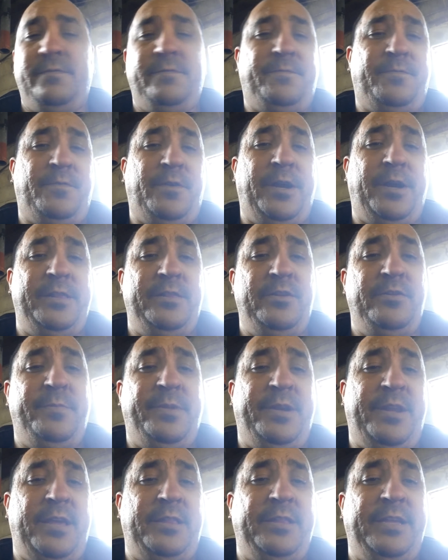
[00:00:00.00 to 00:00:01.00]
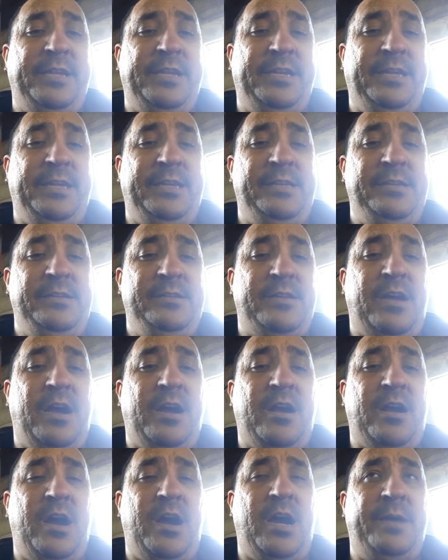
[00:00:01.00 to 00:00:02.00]
for
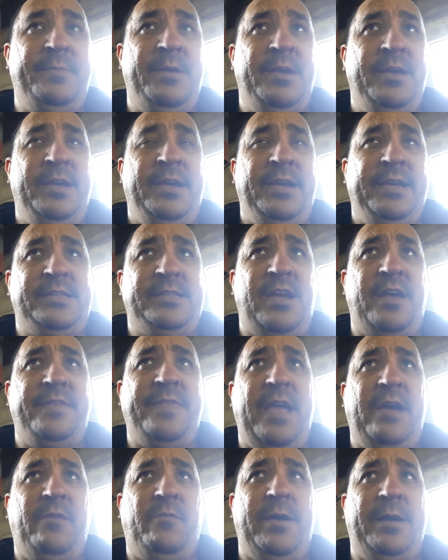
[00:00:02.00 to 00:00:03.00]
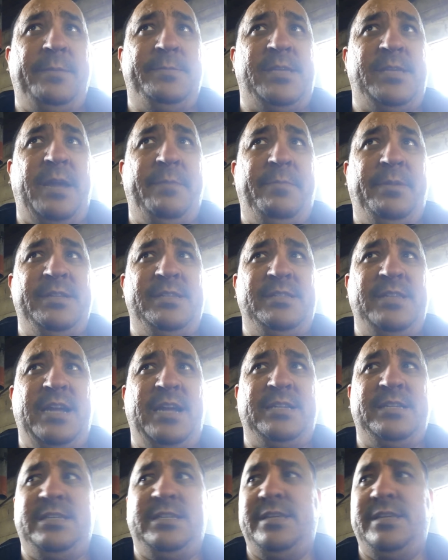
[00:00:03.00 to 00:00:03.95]
illuminled.com. It's on that website, but it's not to